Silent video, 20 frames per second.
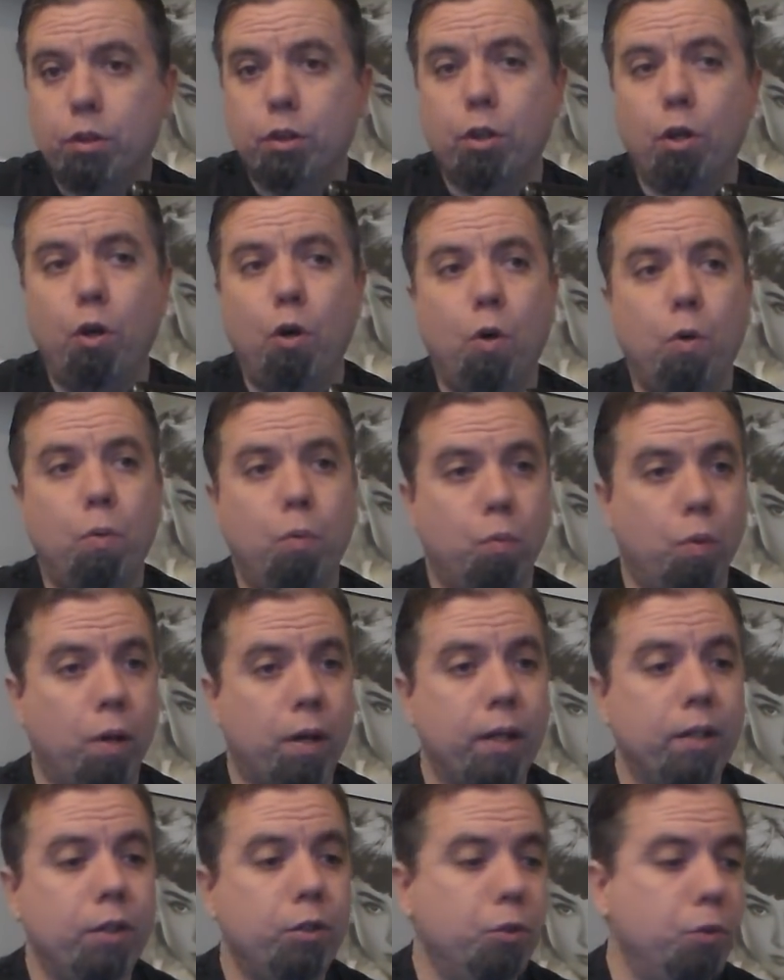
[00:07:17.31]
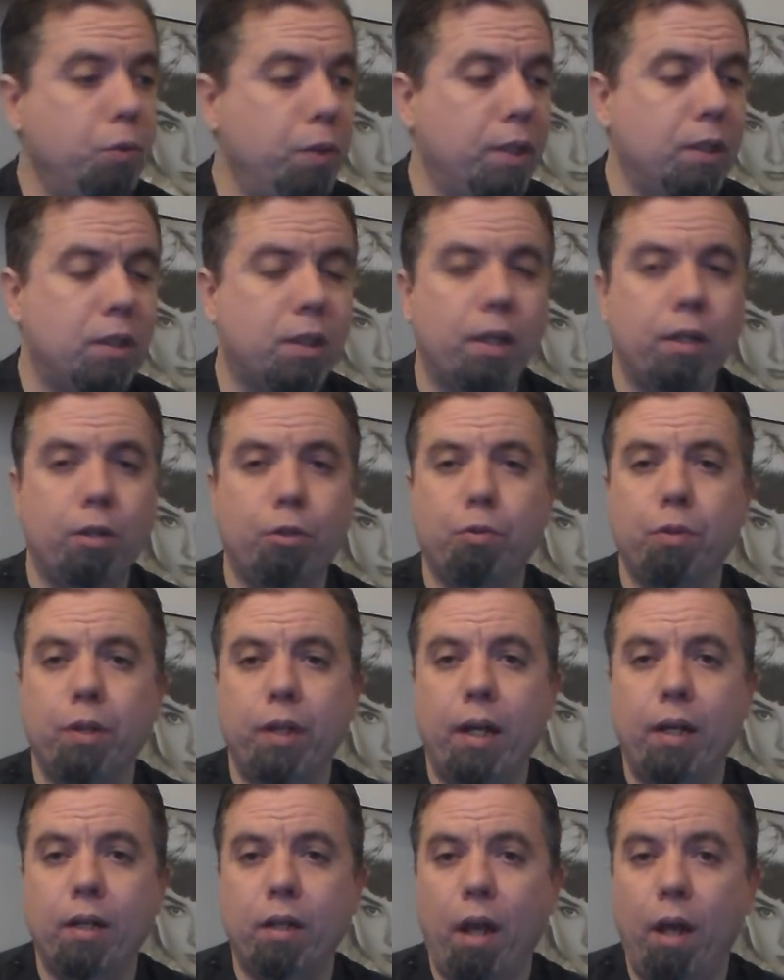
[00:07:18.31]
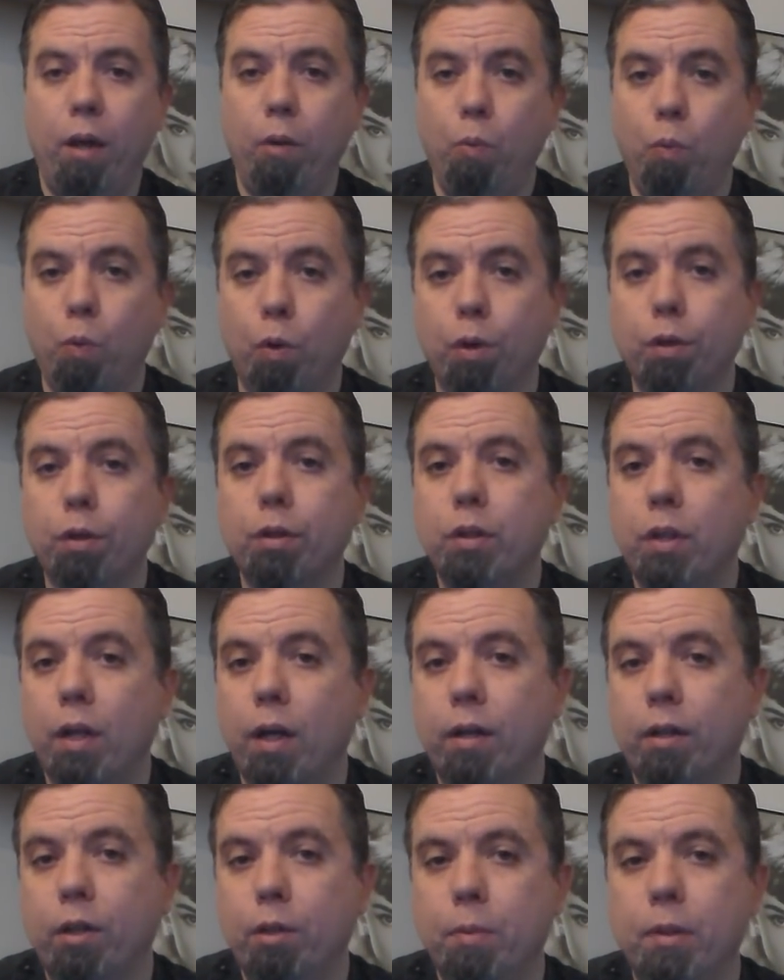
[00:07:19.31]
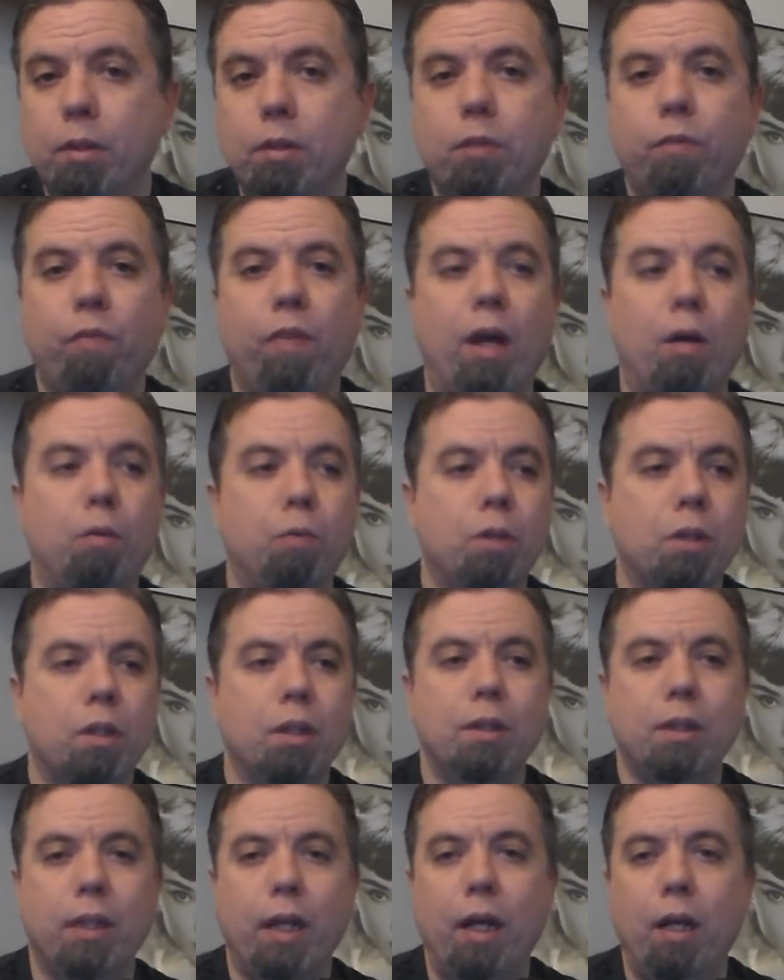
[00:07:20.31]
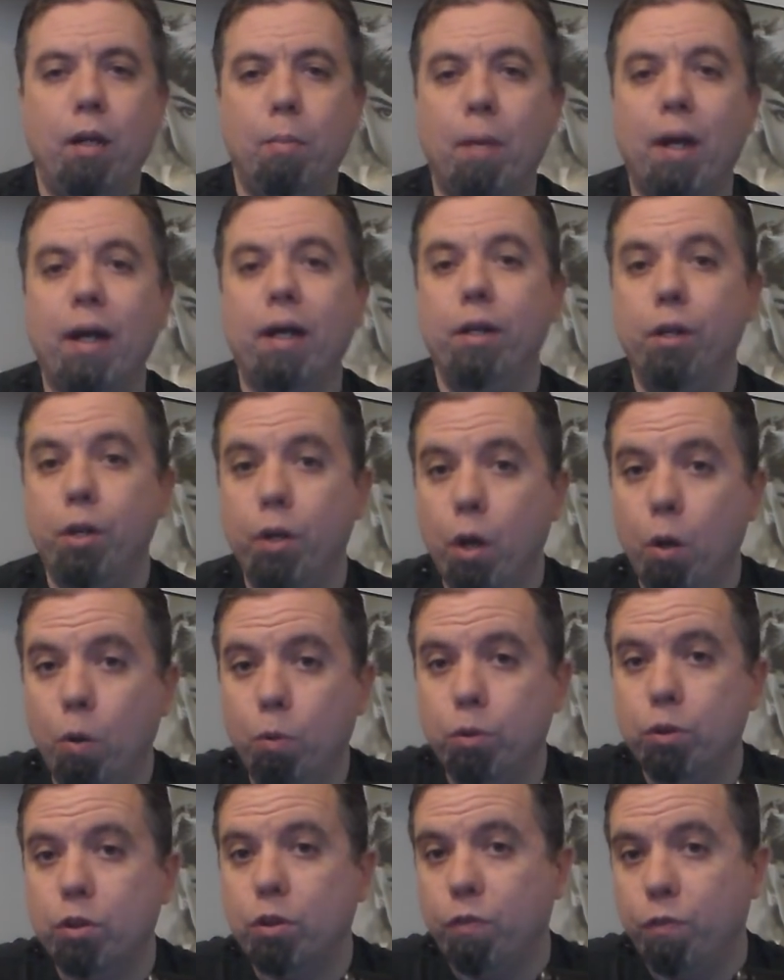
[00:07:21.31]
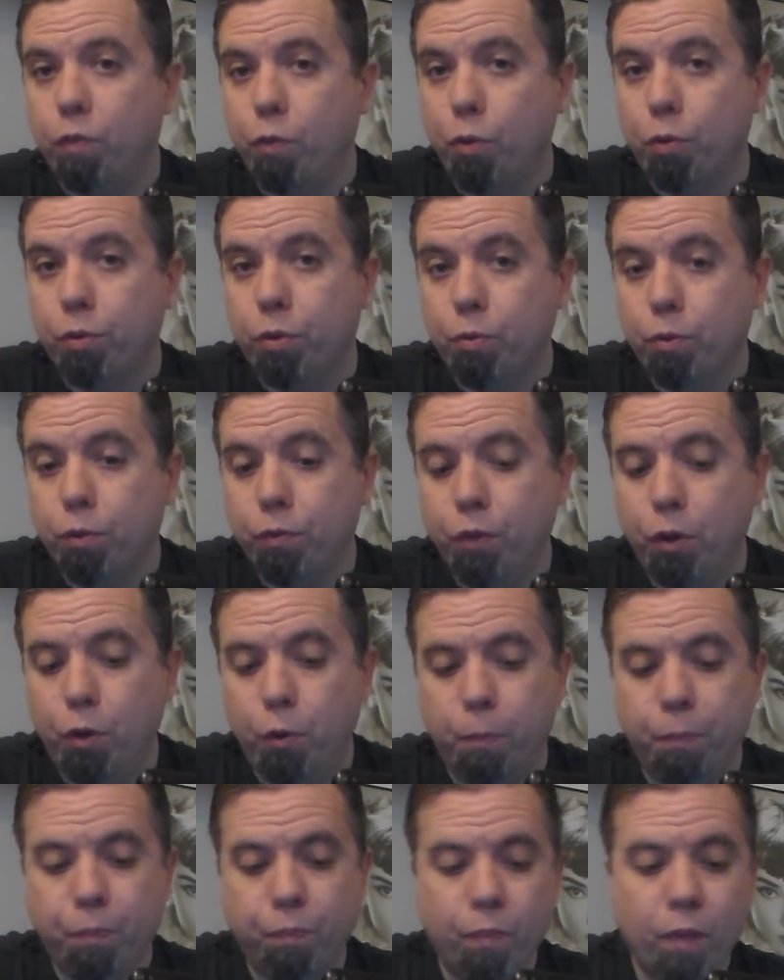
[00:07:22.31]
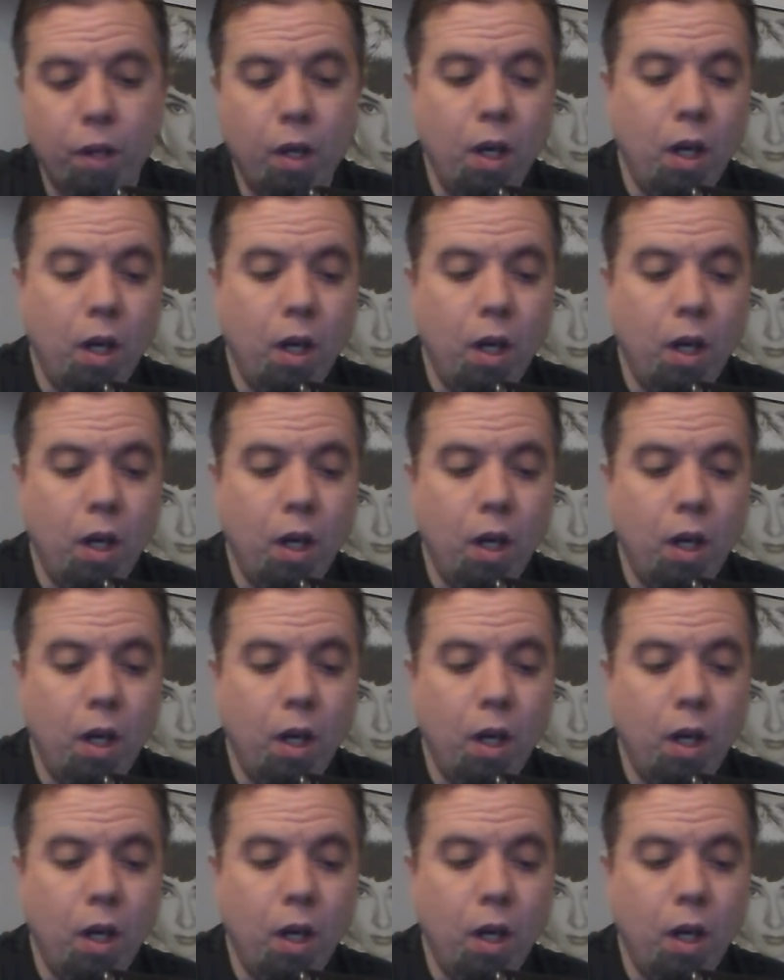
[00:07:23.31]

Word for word: So what I do is I create a Word document that will contain my notes for the review.